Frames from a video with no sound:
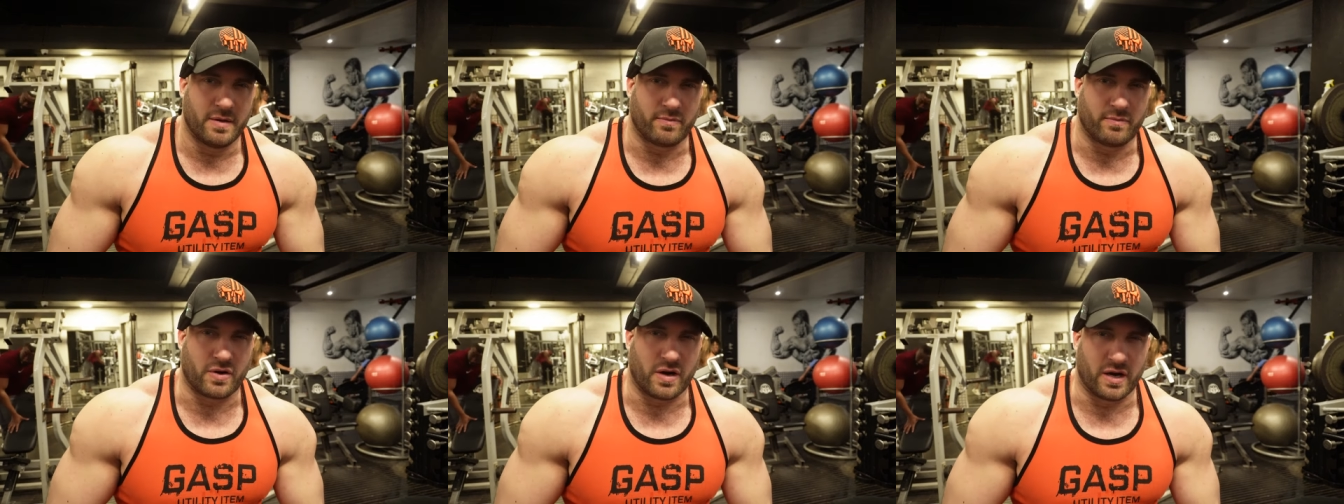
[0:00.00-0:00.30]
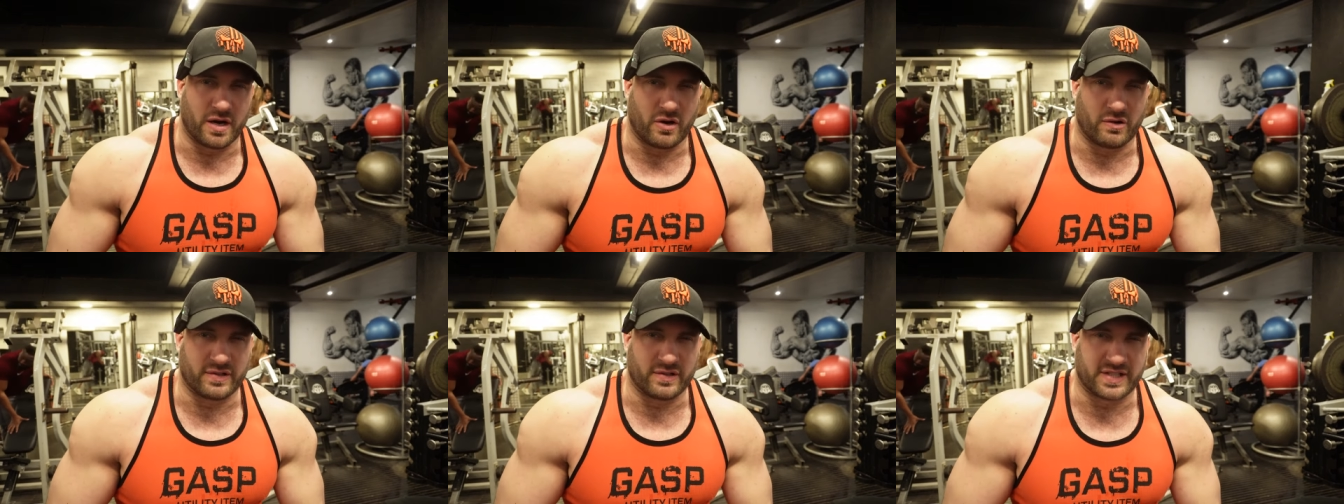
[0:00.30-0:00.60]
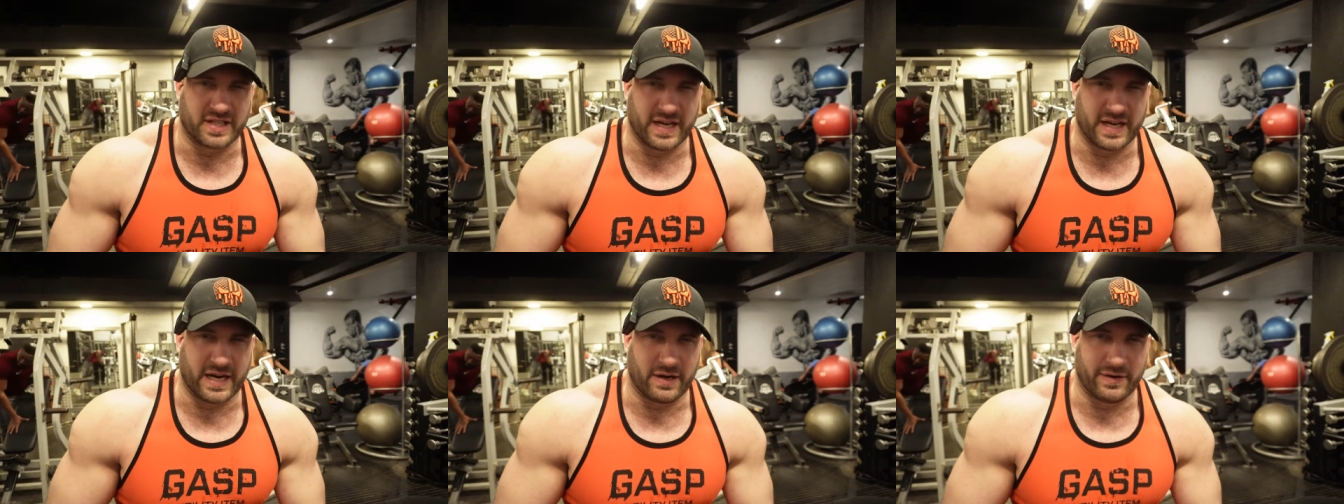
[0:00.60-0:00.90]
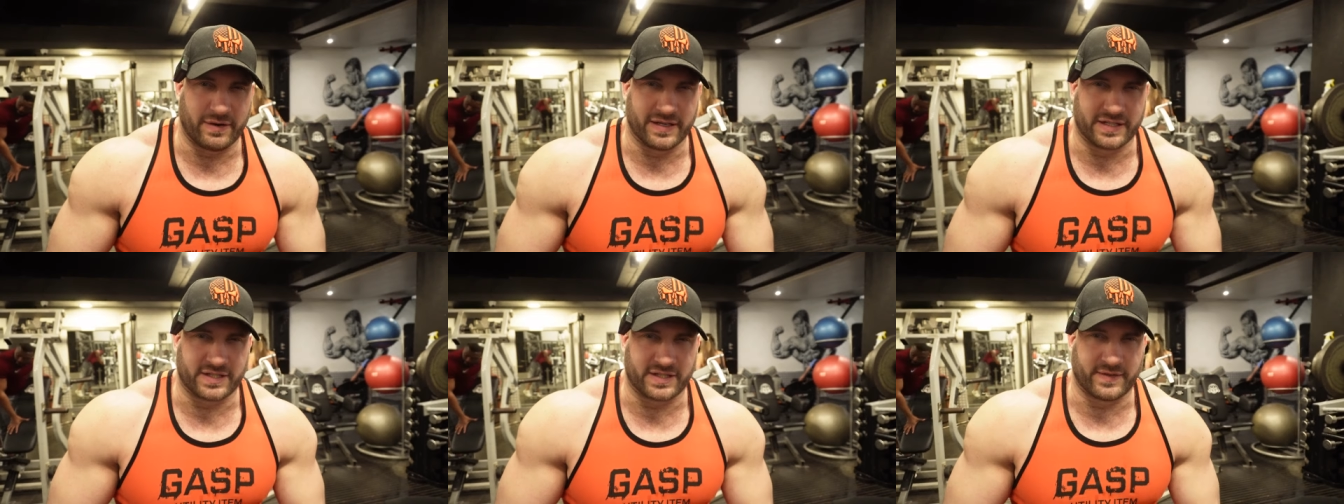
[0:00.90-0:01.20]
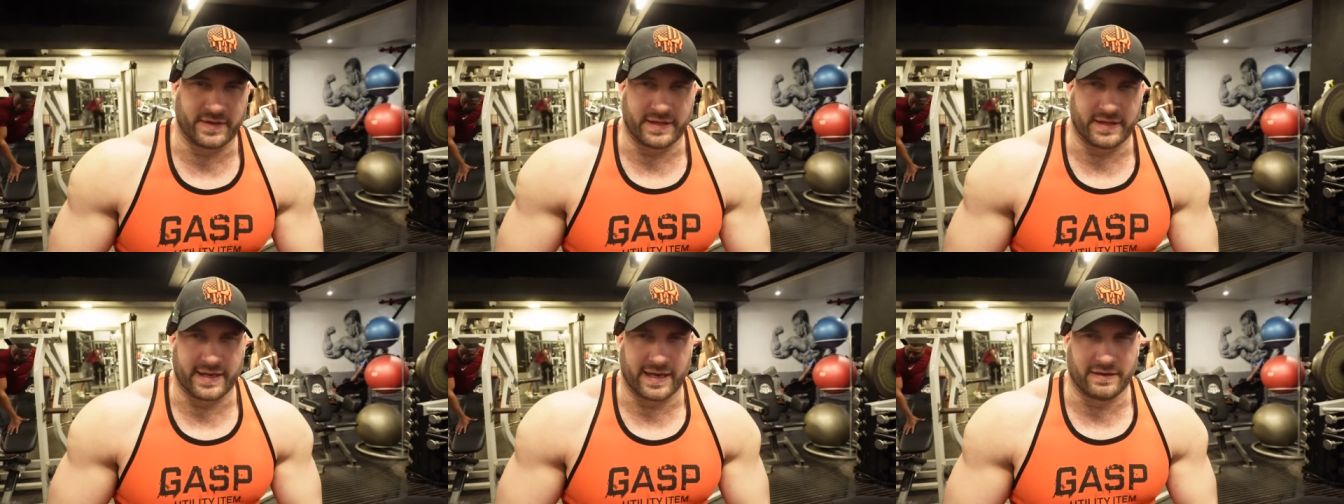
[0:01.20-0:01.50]
priority areas
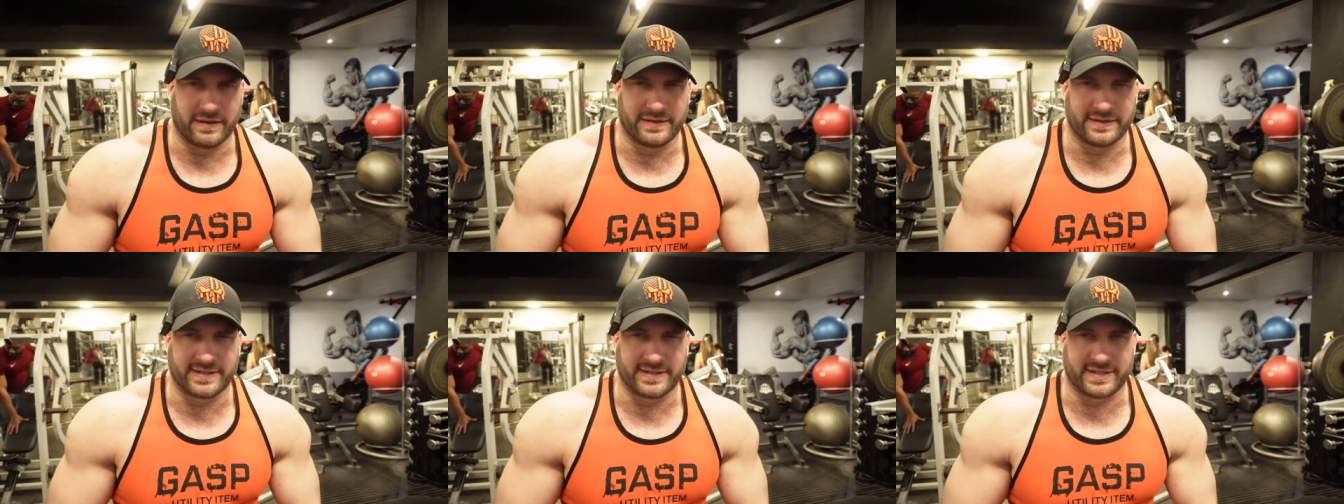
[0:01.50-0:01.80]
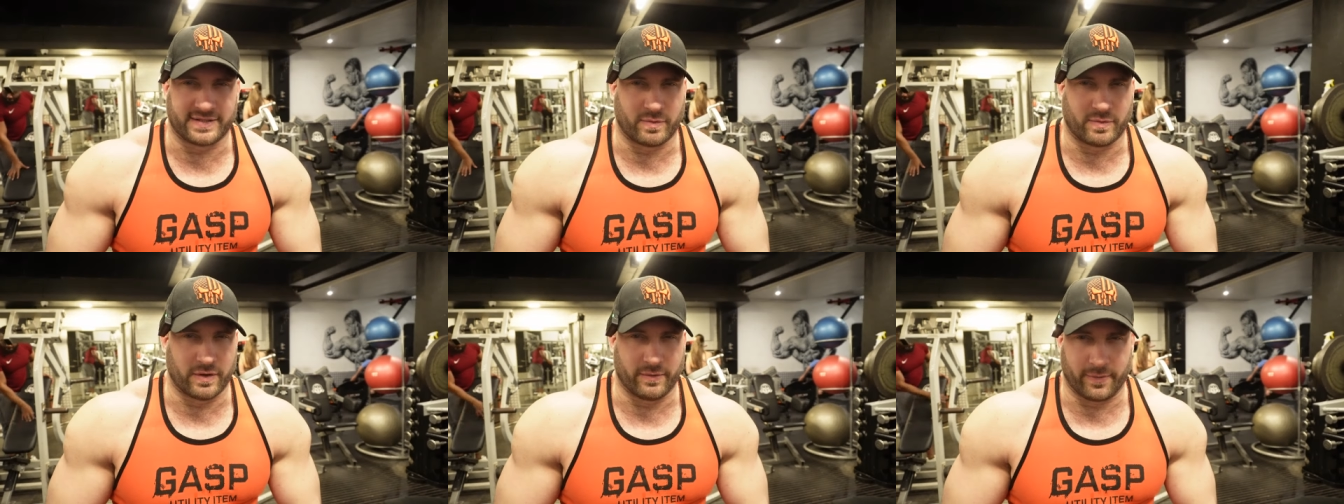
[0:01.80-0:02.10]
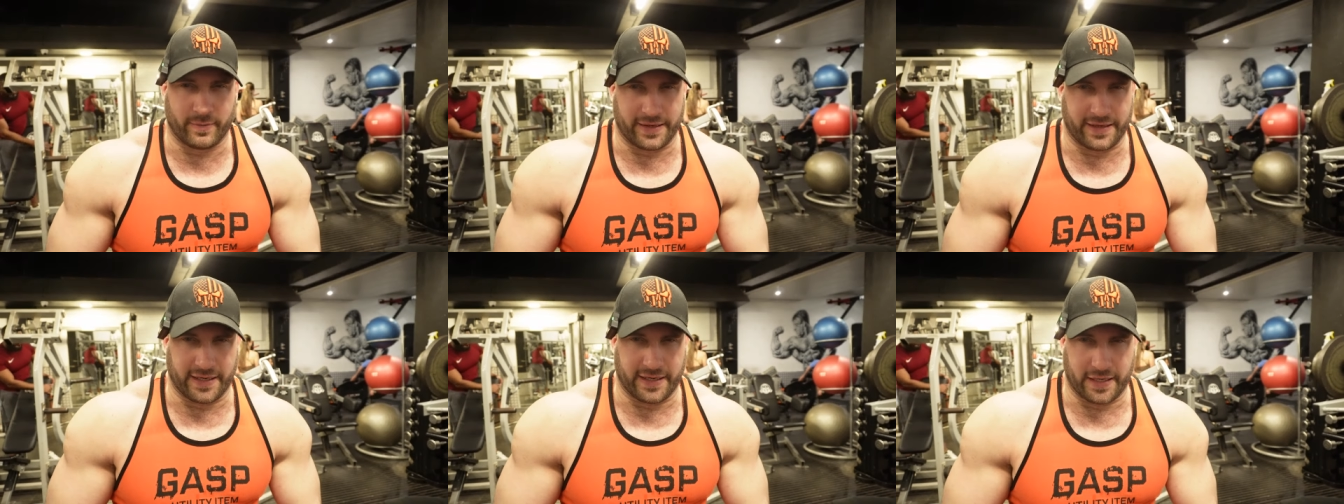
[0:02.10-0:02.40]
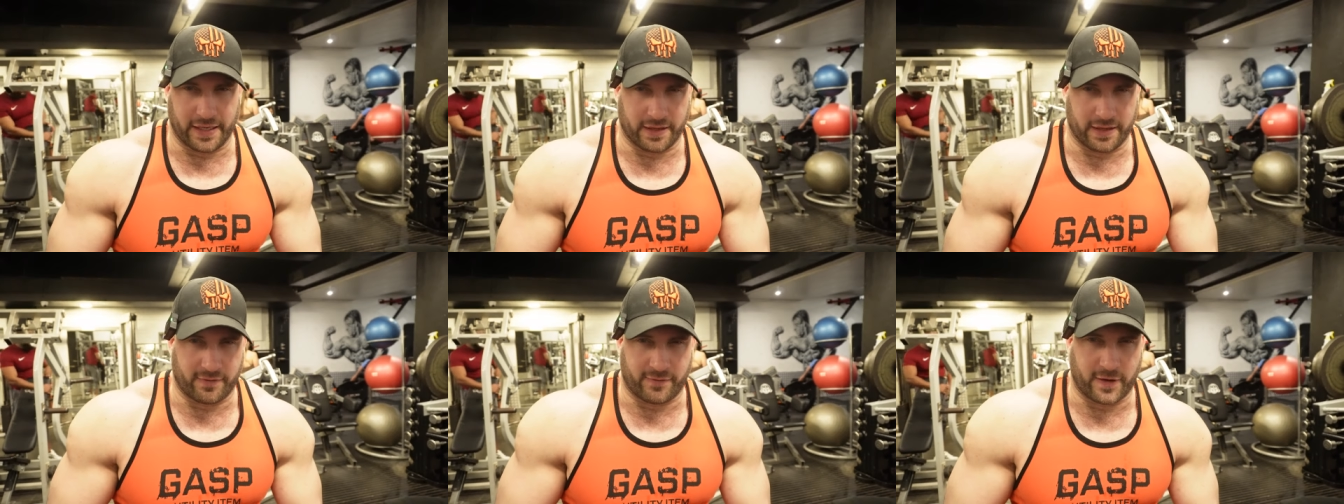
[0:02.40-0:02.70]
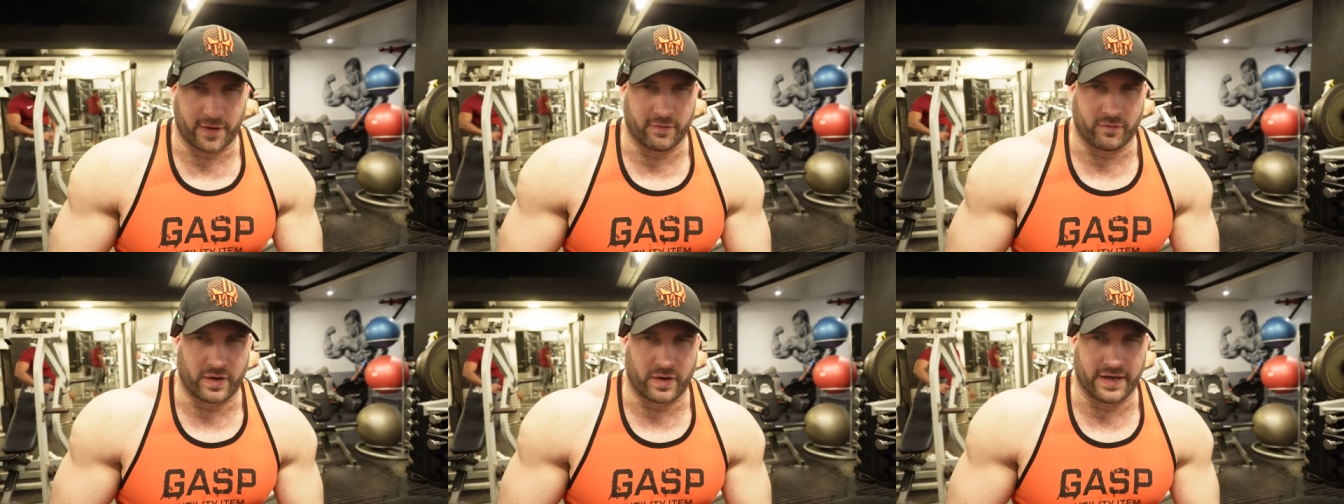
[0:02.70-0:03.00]
for the delts, won't be needing the
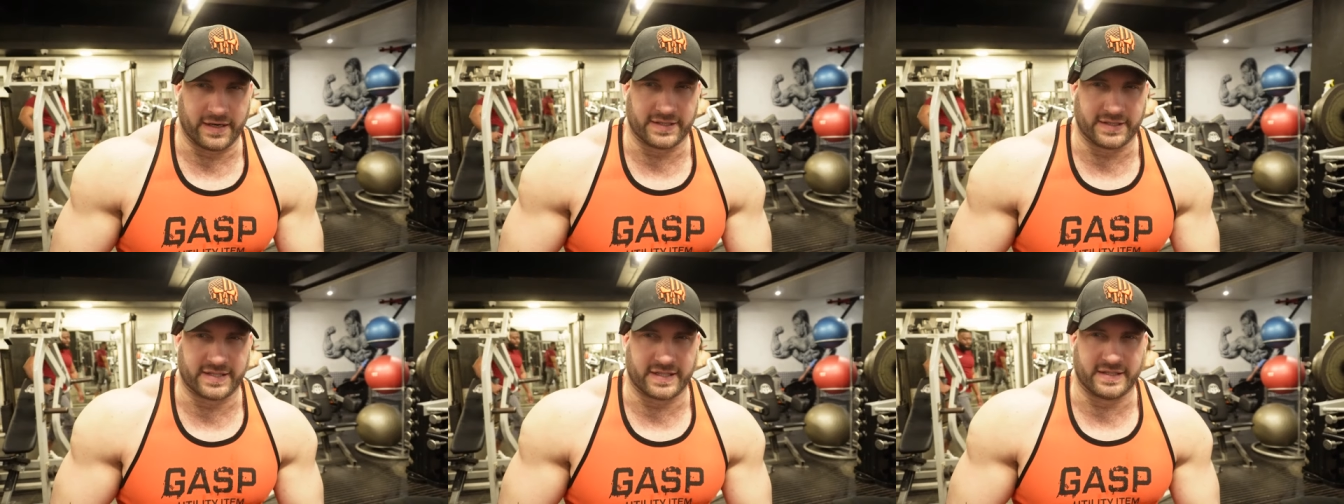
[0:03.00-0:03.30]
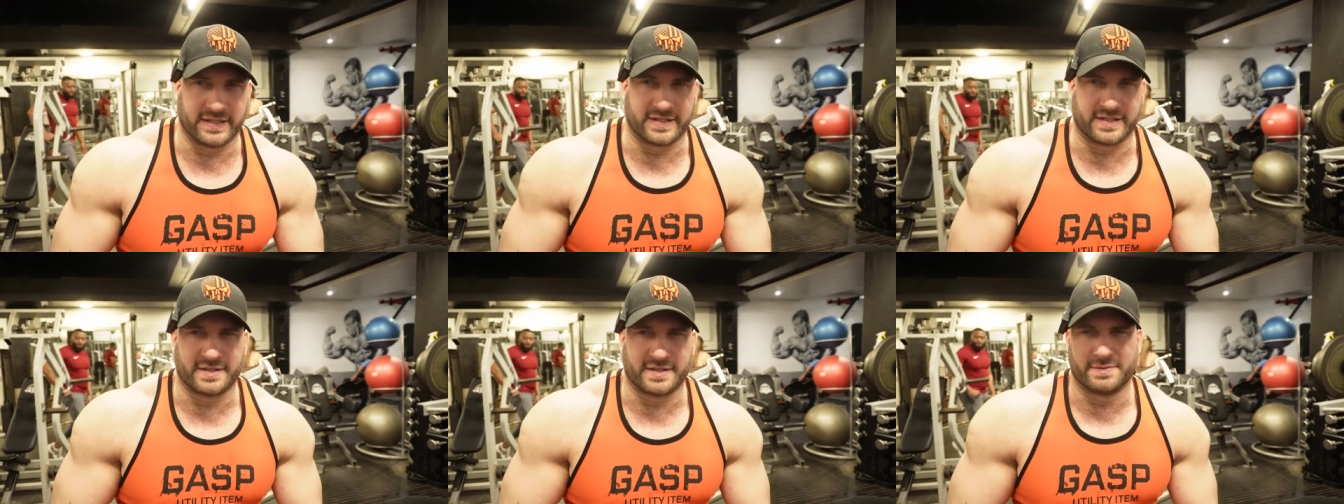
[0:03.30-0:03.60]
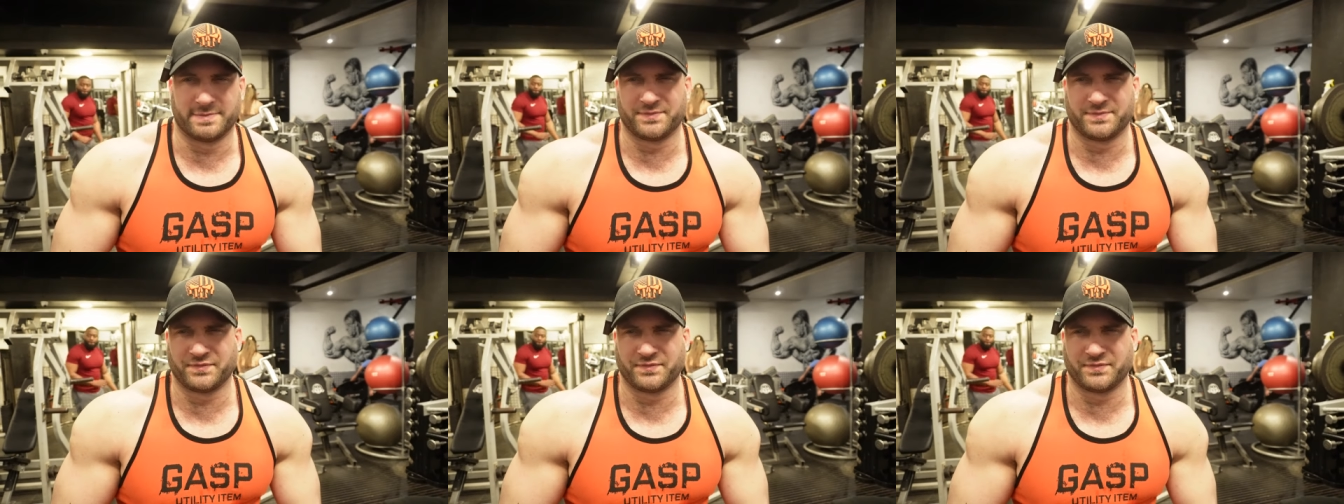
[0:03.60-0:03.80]
front raises.